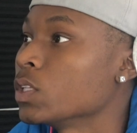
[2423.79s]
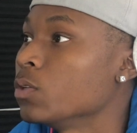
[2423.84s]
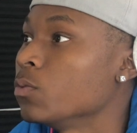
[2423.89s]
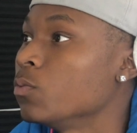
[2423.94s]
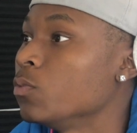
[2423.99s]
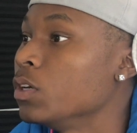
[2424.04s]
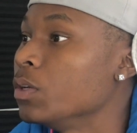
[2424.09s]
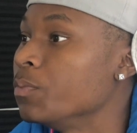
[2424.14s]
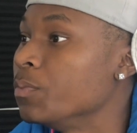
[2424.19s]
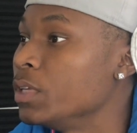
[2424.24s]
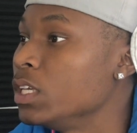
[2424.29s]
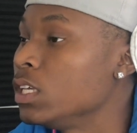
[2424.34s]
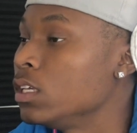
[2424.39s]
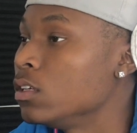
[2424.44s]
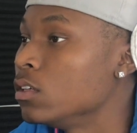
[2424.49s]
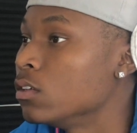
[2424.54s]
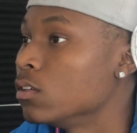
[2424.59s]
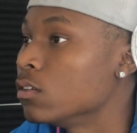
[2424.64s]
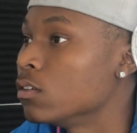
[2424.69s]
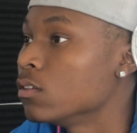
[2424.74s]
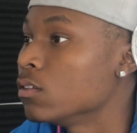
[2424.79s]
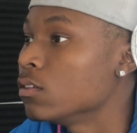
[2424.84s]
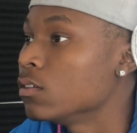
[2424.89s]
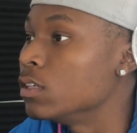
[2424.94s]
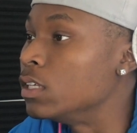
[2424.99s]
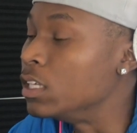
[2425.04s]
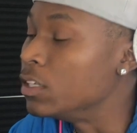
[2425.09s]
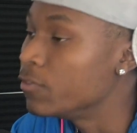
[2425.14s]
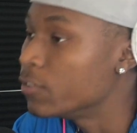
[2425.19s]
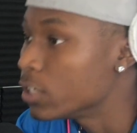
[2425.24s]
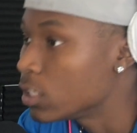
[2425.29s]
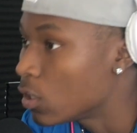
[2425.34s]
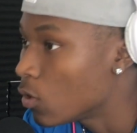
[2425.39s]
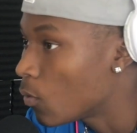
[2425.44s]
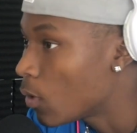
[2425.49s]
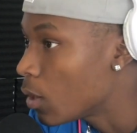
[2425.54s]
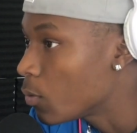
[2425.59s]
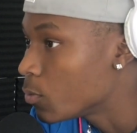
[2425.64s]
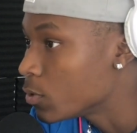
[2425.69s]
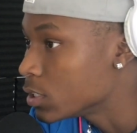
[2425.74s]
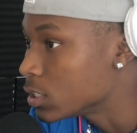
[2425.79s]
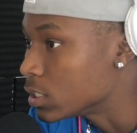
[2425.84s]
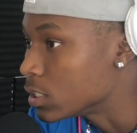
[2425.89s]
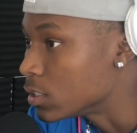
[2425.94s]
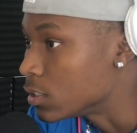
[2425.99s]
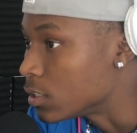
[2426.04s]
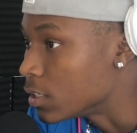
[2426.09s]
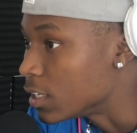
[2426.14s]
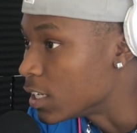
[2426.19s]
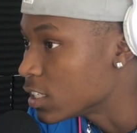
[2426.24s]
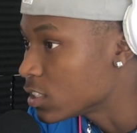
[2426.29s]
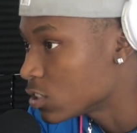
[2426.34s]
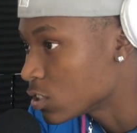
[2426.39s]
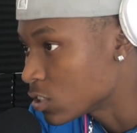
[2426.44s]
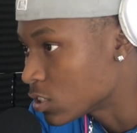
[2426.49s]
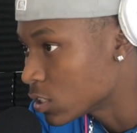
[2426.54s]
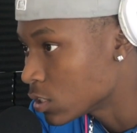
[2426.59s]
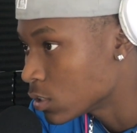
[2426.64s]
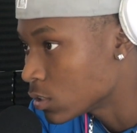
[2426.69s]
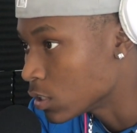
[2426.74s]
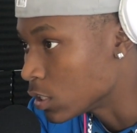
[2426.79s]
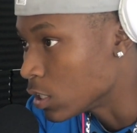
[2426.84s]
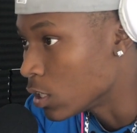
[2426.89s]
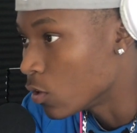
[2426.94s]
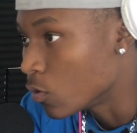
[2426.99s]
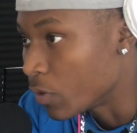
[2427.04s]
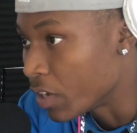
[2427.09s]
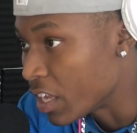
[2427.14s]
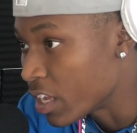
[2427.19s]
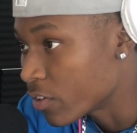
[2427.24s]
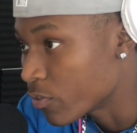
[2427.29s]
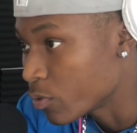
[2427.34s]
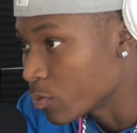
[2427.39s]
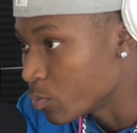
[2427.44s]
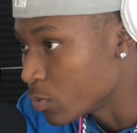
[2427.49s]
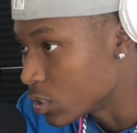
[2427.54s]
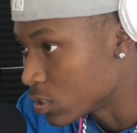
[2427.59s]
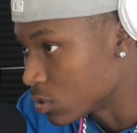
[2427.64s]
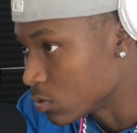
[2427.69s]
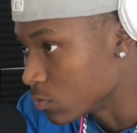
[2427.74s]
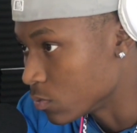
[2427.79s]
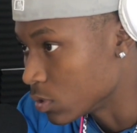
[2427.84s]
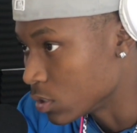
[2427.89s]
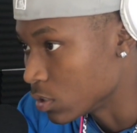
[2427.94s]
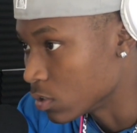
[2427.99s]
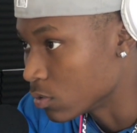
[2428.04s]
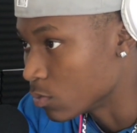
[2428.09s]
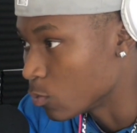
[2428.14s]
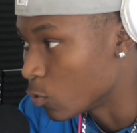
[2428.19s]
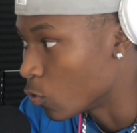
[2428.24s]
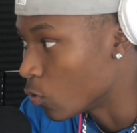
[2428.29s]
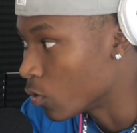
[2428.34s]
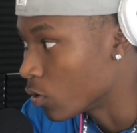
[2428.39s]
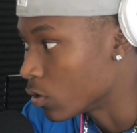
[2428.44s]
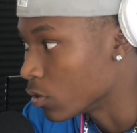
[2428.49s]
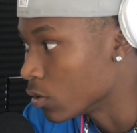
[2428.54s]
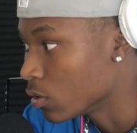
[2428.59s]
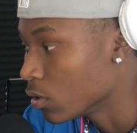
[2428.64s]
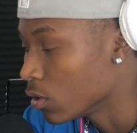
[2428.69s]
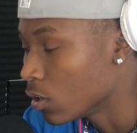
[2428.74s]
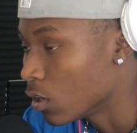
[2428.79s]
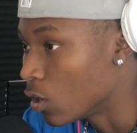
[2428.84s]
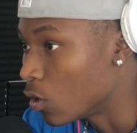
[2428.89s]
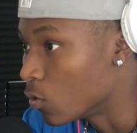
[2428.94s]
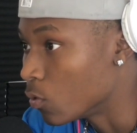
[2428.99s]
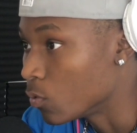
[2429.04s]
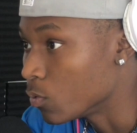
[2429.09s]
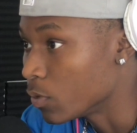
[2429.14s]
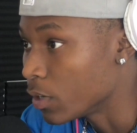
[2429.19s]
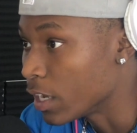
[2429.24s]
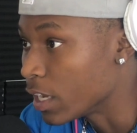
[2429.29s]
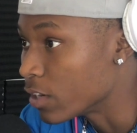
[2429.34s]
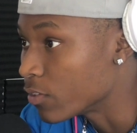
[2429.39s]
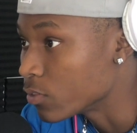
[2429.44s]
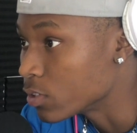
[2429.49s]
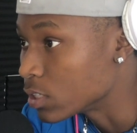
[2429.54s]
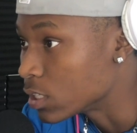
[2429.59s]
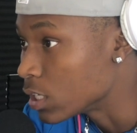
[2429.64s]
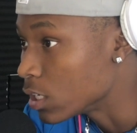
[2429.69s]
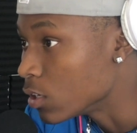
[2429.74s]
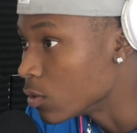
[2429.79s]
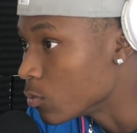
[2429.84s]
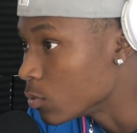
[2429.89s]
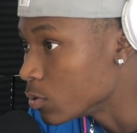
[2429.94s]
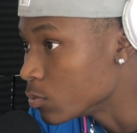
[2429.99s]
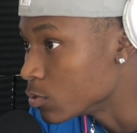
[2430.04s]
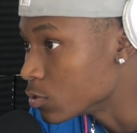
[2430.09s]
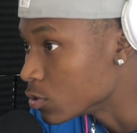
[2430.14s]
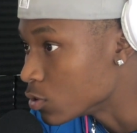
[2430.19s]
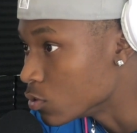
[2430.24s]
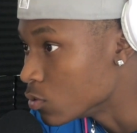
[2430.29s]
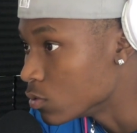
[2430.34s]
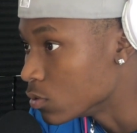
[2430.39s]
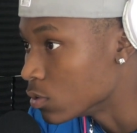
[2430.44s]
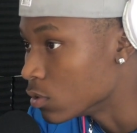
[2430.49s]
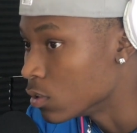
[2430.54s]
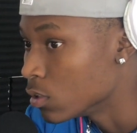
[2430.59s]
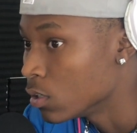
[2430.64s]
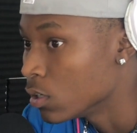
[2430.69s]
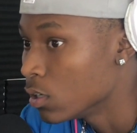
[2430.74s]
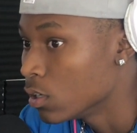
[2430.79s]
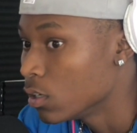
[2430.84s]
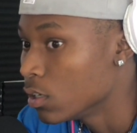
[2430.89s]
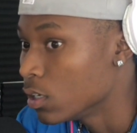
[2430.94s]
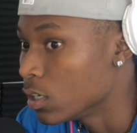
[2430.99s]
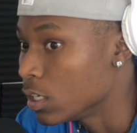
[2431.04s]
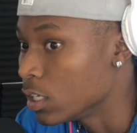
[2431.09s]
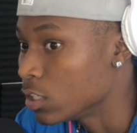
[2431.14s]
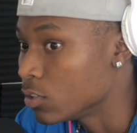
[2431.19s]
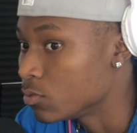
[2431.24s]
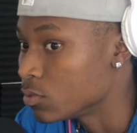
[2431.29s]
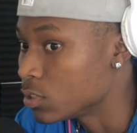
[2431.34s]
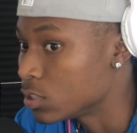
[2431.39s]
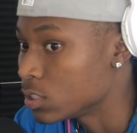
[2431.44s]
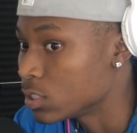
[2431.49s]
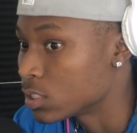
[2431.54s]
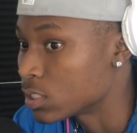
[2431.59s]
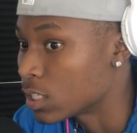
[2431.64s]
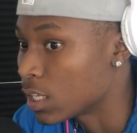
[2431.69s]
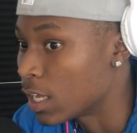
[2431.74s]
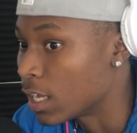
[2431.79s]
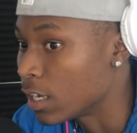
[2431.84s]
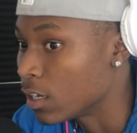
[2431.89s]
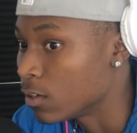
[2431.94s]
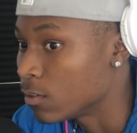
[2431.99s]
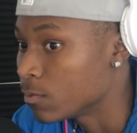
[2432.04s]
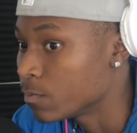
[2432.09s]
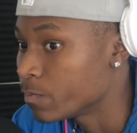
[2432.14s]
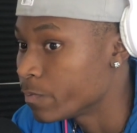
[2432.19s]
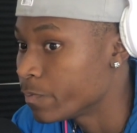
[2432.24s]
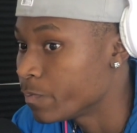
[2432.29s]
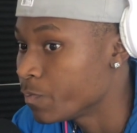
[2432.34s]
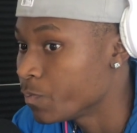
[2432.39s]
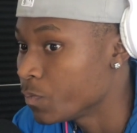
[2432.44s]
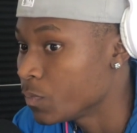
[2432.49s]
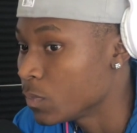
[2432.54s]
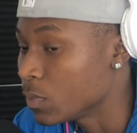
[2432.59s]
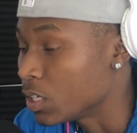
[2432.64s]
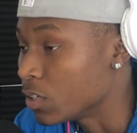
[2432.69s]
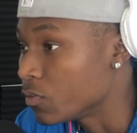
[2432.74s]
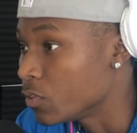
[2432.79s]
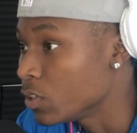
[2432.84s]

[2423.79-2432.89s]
with me, even though I wasn't necessarily on every mission with him or on everything we was doing, it was just like, if